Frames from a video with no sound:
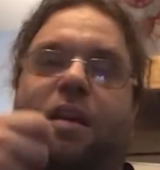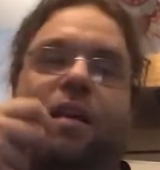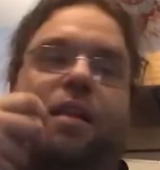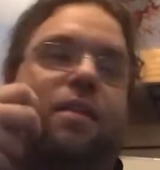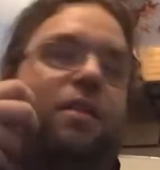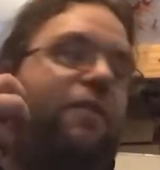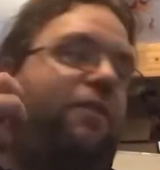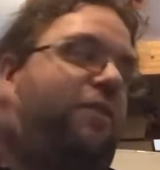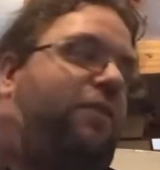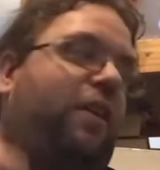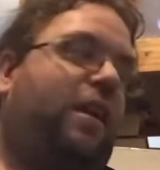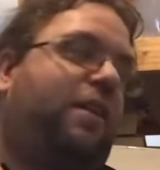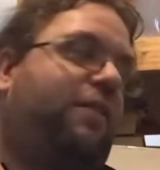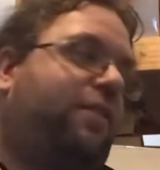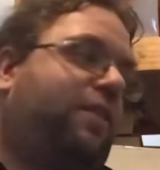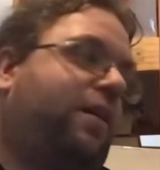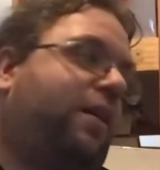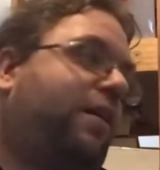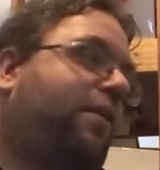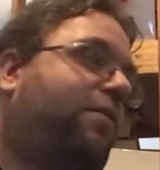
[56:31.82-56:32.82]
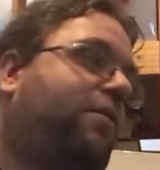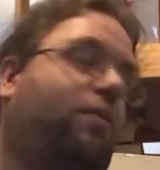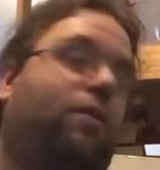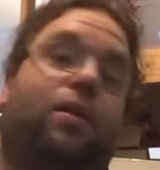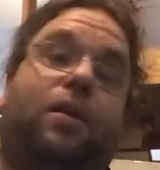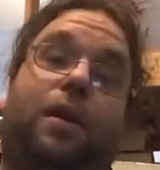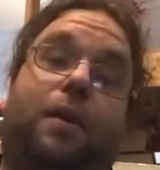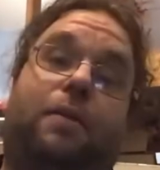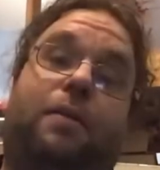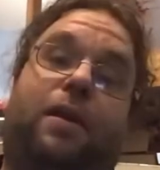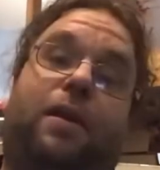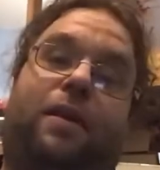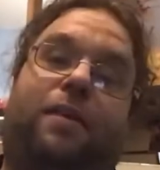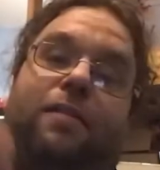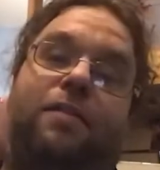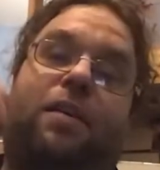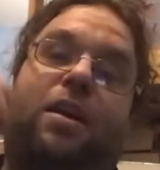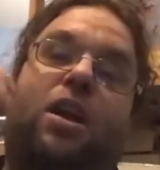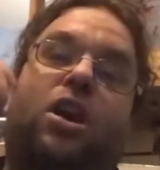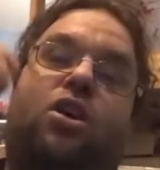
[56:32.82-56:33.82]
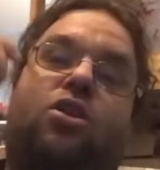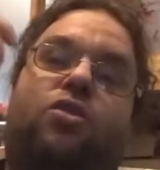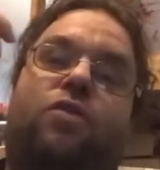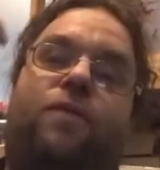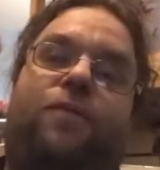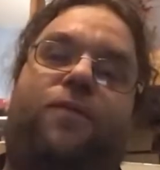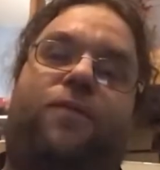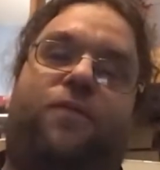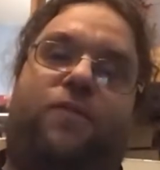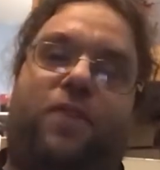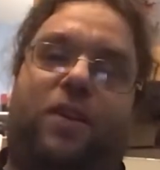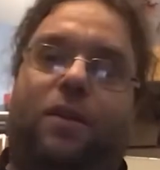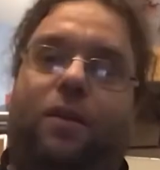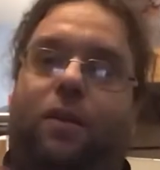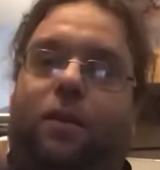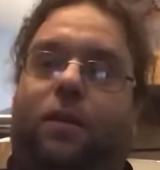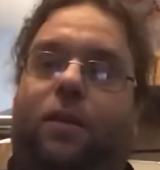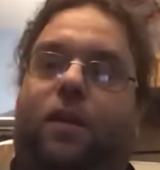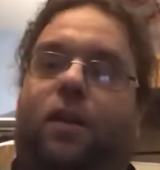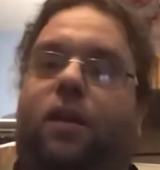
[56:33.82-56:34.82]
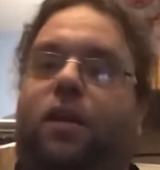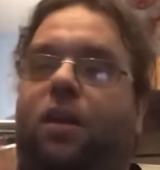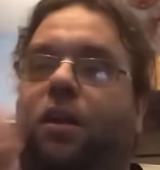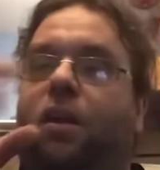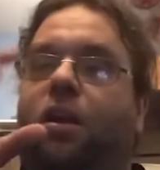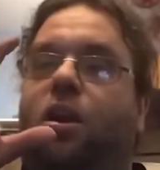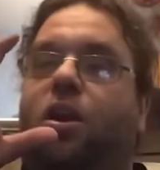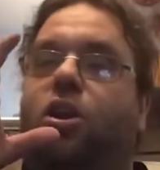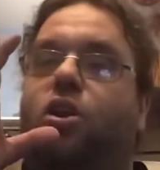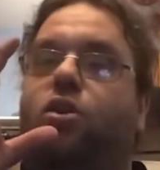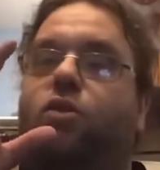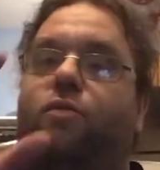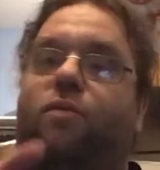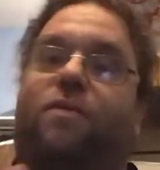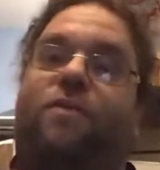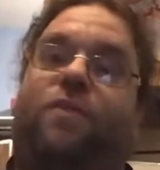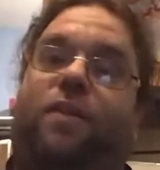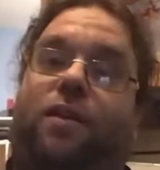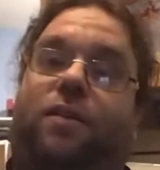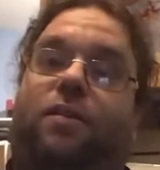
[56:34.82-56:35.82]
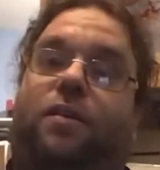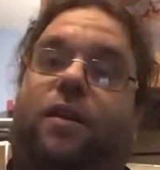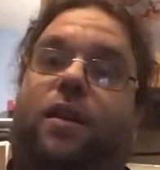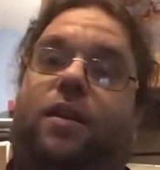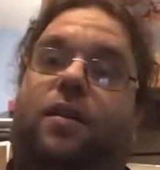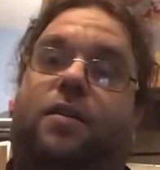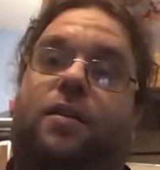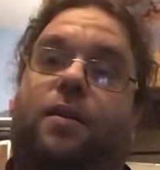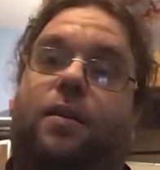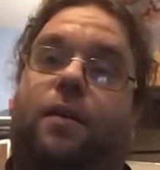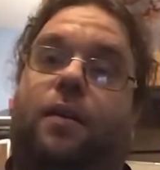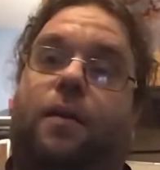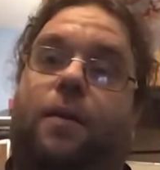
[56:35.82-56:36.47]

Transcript: the flavor text on the codex, you feel like you're investigating.